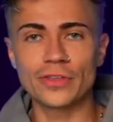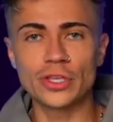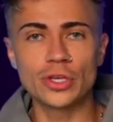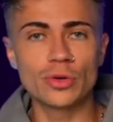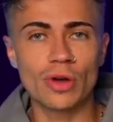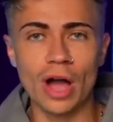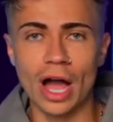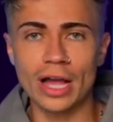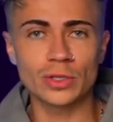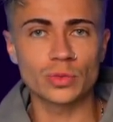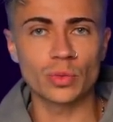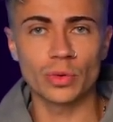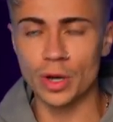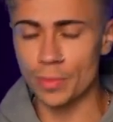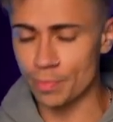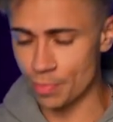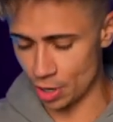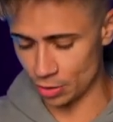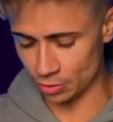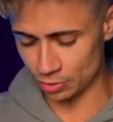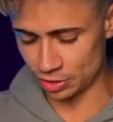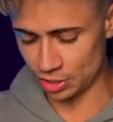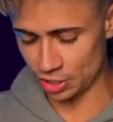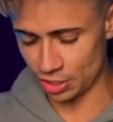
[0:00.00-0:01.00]
you guys want to
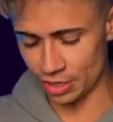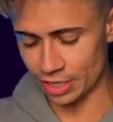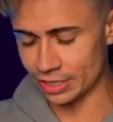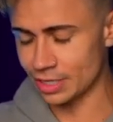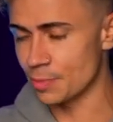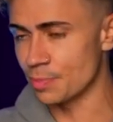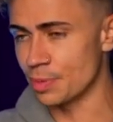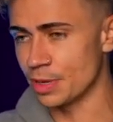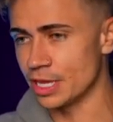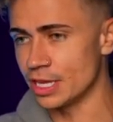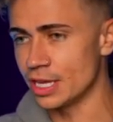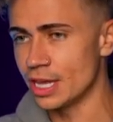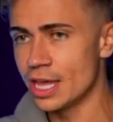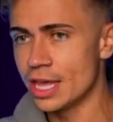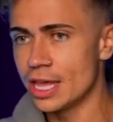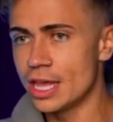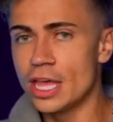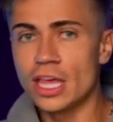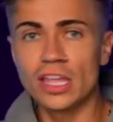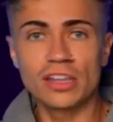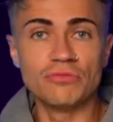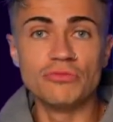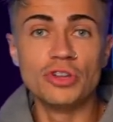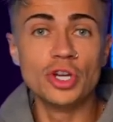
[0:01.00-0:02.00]
post. You know, it could be
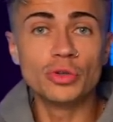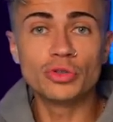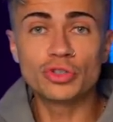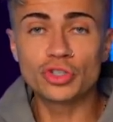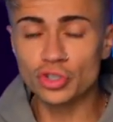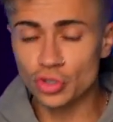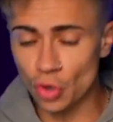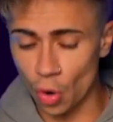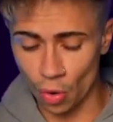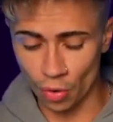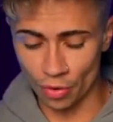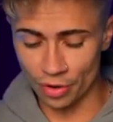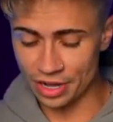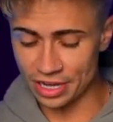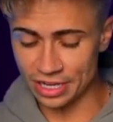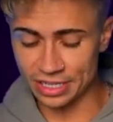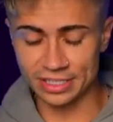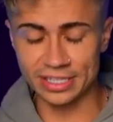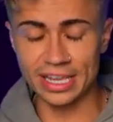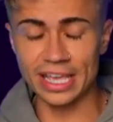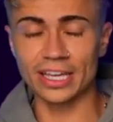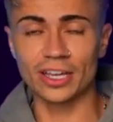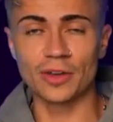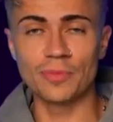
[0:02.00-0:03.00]
news
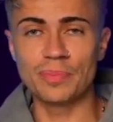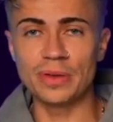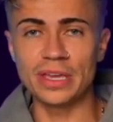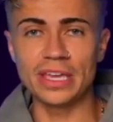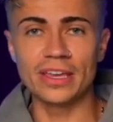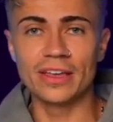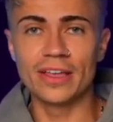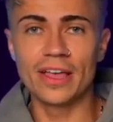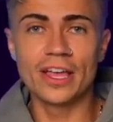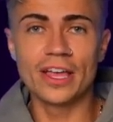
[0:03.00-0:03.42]
stories, it could be